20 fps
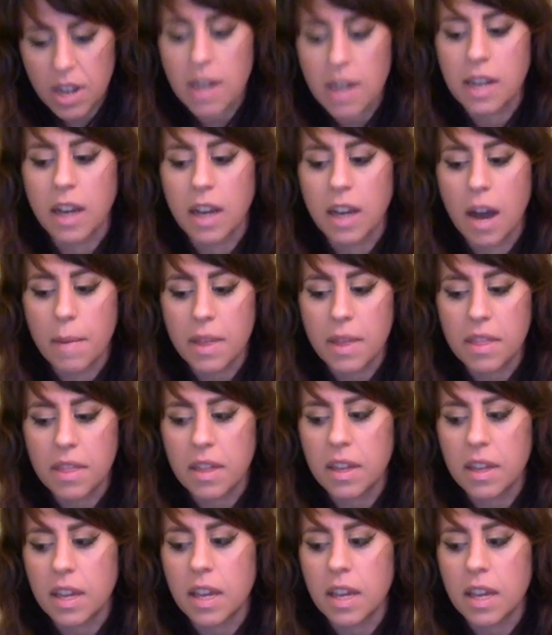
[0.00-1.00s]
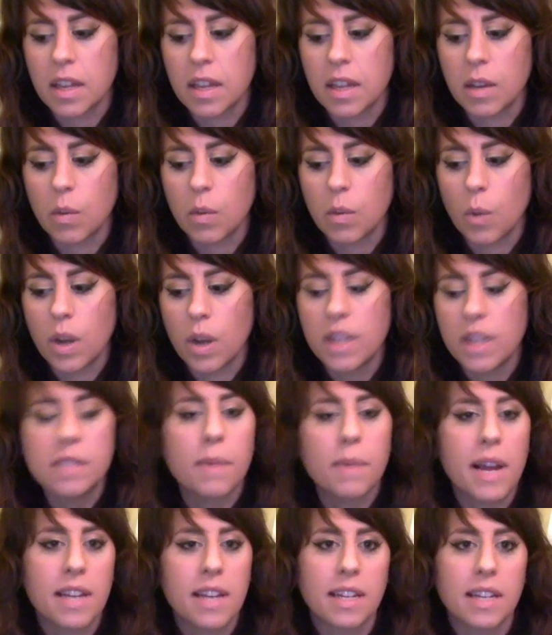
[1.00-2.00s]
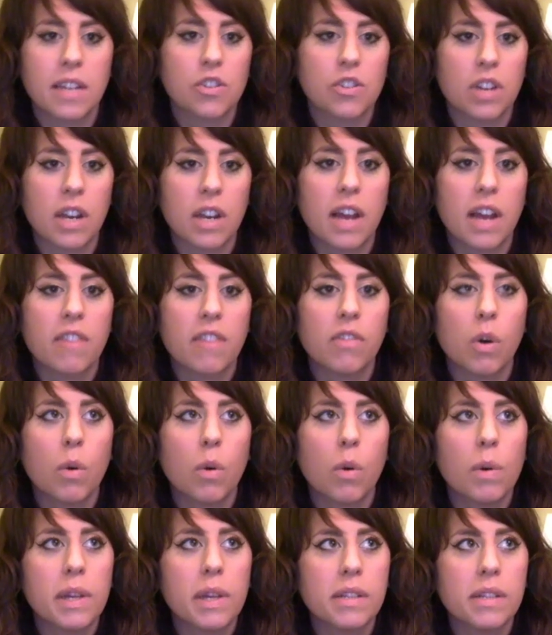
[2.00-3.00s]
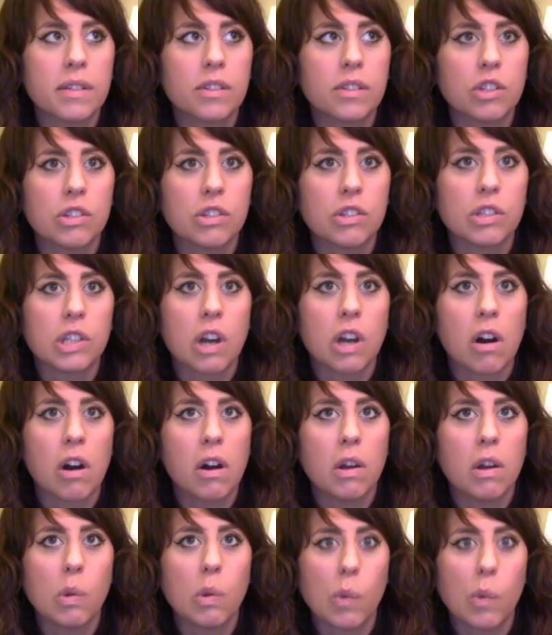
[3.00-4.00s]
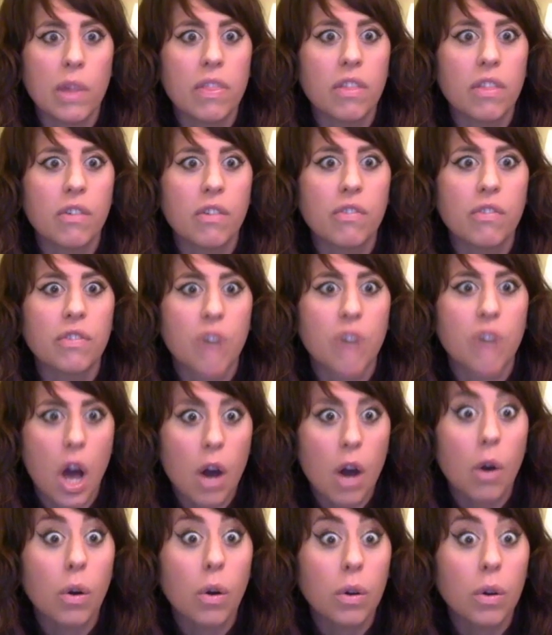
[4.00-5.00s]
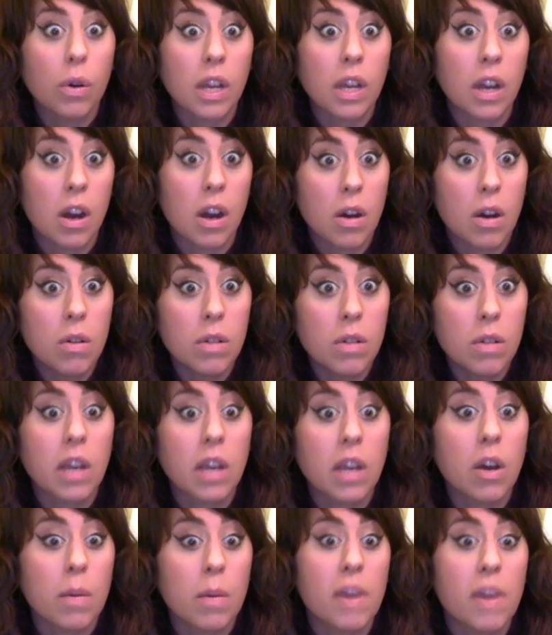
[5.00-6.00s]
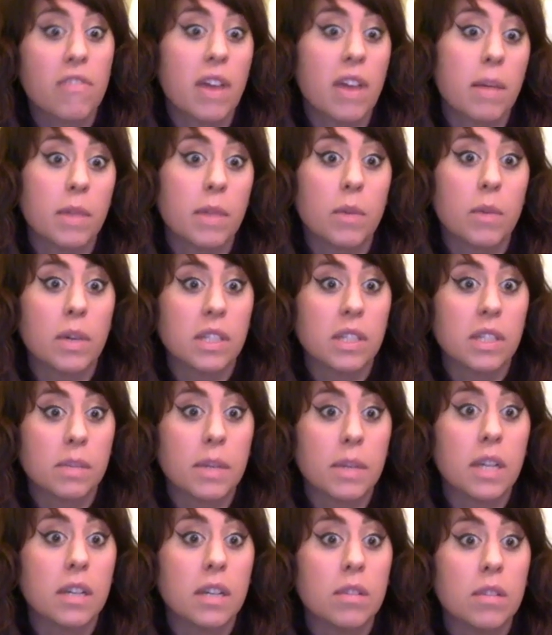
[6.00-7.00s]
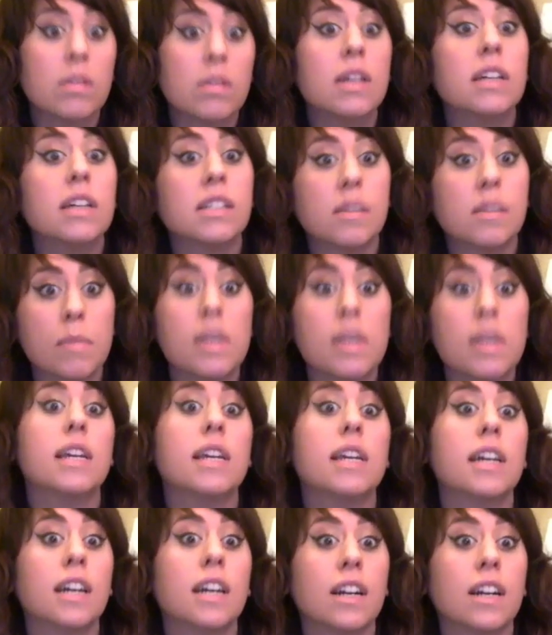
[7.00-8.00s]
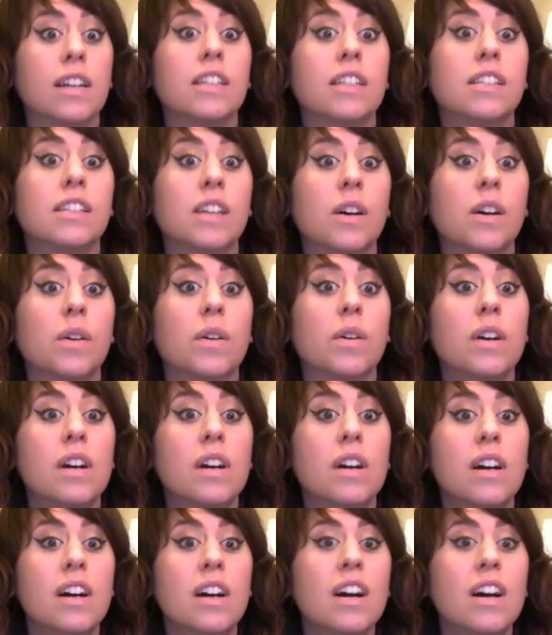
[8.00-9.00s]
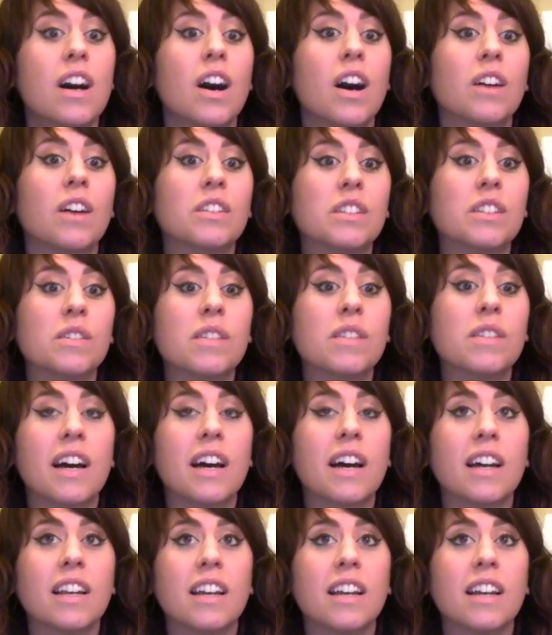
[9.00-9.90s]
It got me thinking, like, what is my intention? I've always just gone with the flow, like, oh, my family wants me to do this and be here, and so I'll do that.